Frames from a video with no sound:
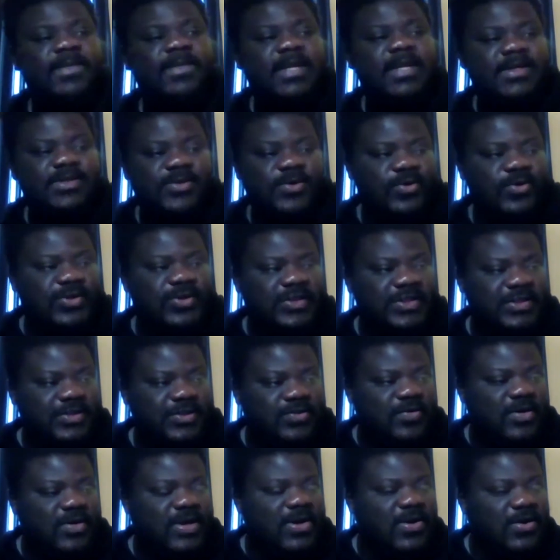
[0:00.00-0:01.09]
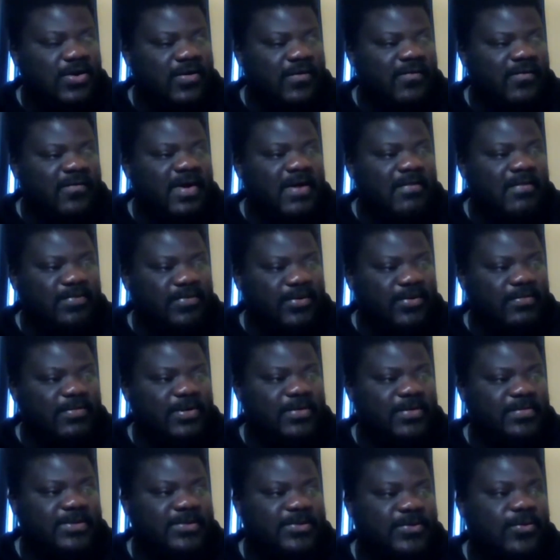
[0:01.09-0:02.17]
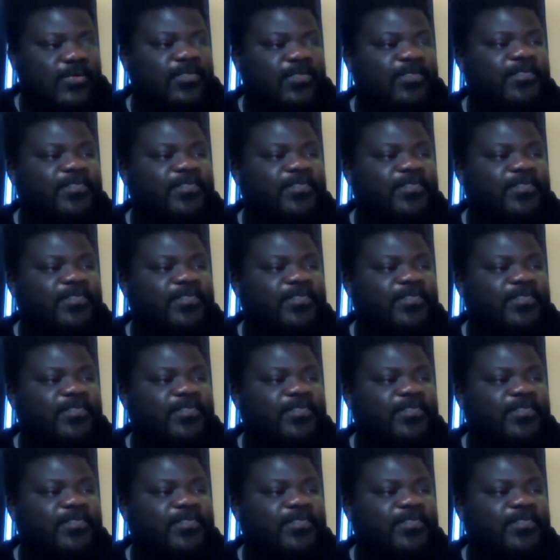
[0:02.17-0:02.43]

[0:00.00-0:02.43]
the solution to a lot of our problems. So